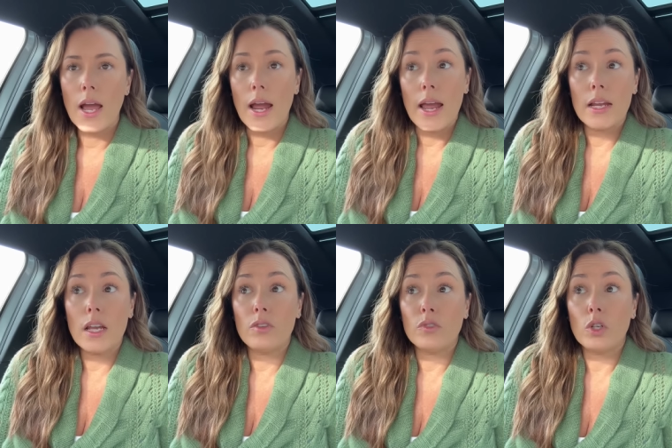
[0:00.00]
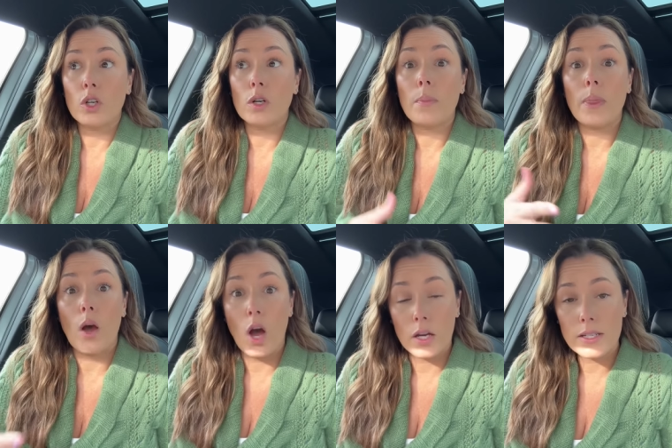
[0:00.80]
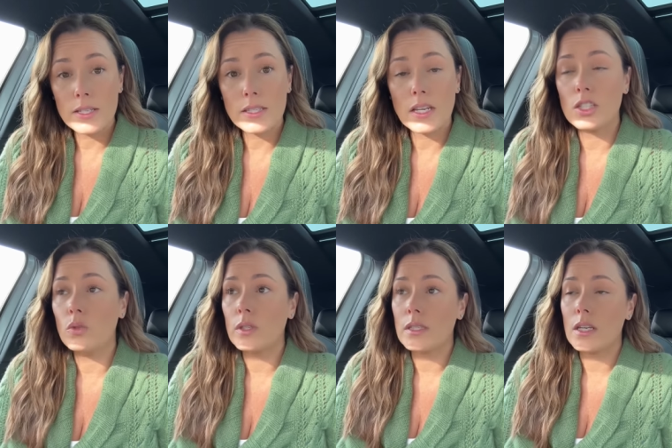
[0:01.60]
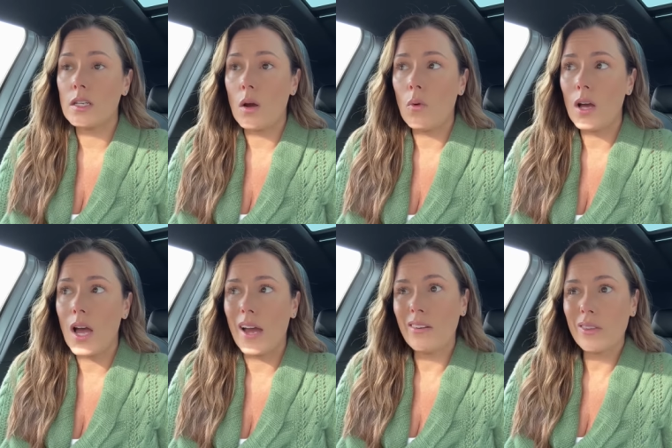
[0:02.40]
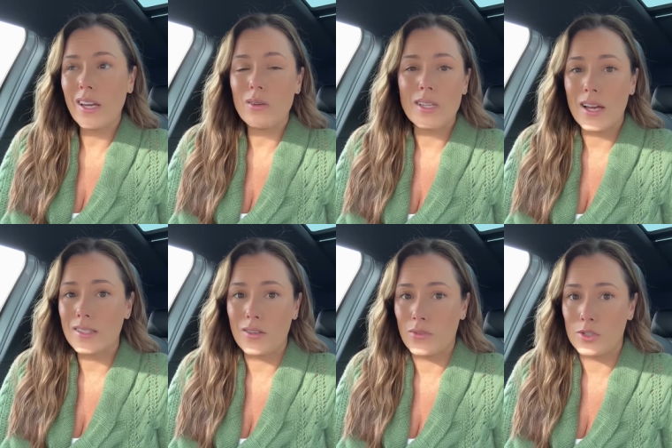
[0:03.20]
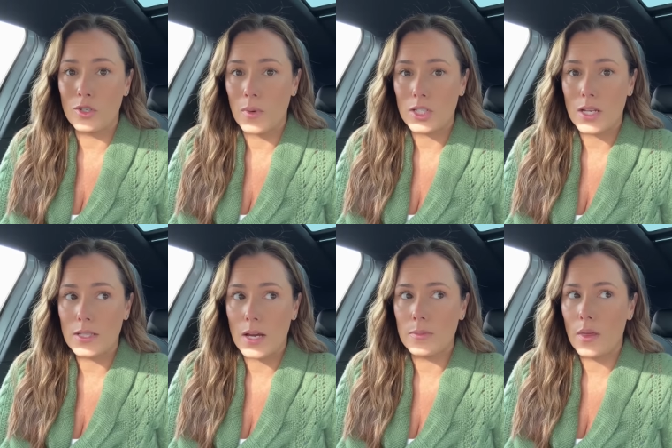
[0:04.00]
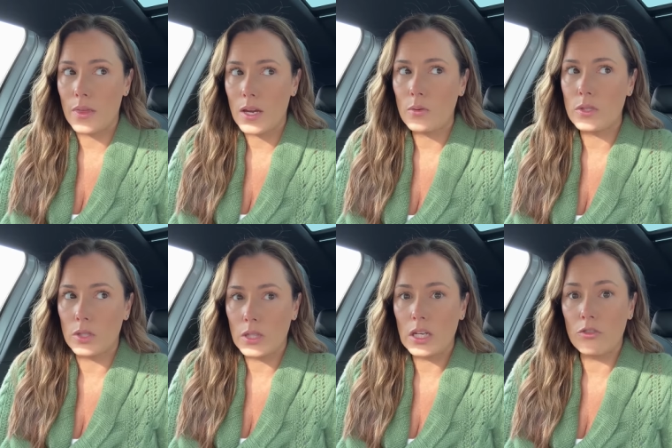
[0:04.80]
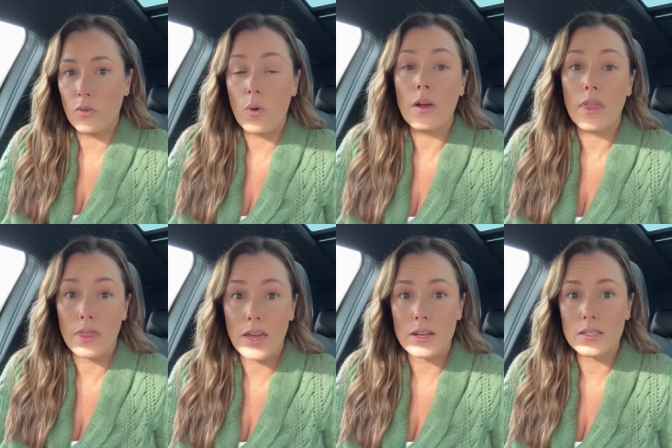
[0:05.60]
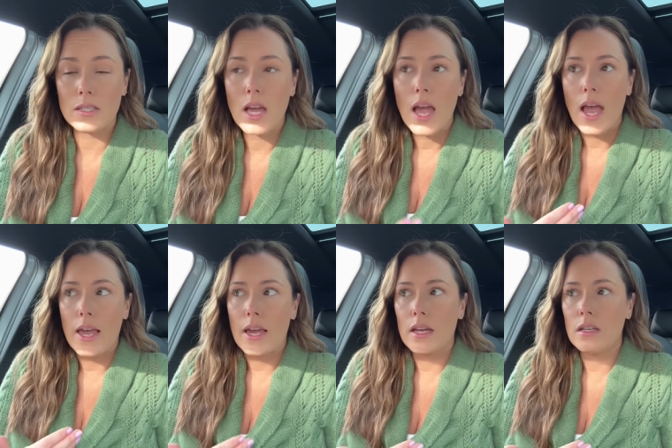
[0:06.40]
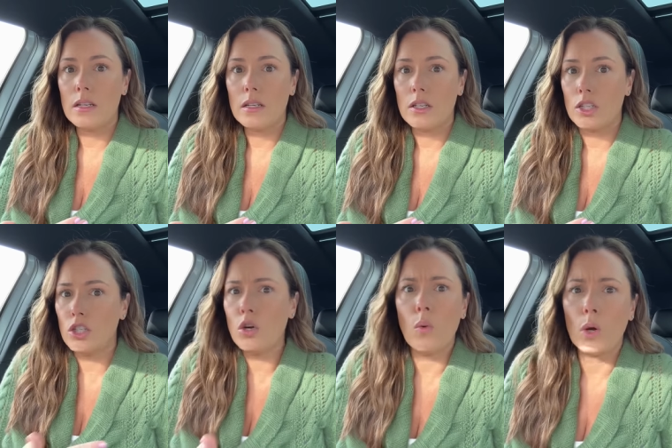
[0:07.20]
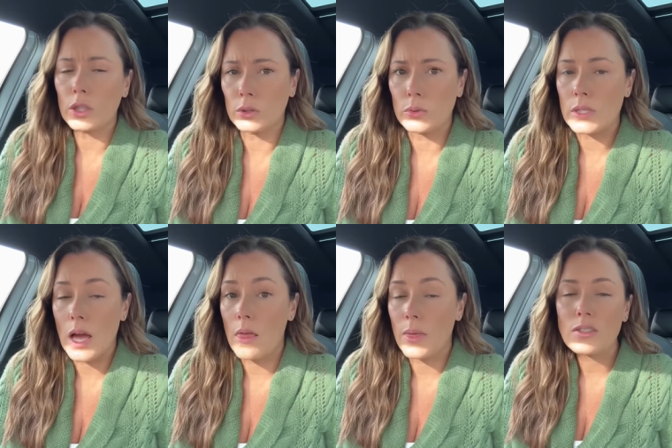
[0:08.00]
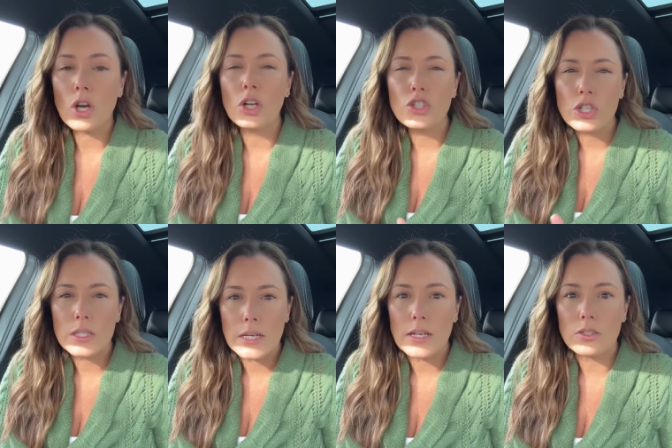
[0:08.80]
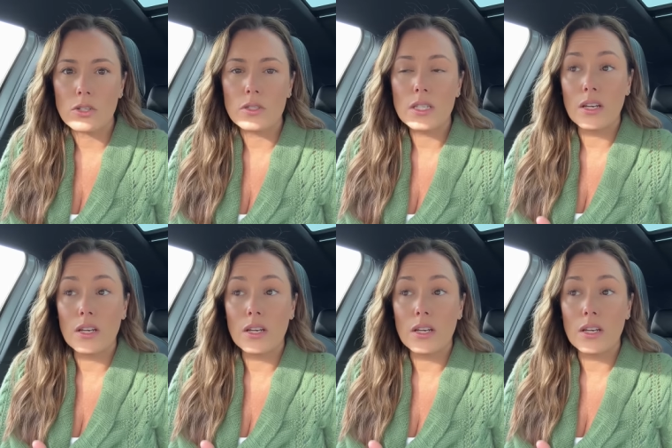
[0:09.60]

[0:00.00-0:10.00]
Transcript: And if you're honest and you can say, you know what, I don't think I was asking for too much at times. I think I was looking for this. And you don't want to lose that. That's called your standards.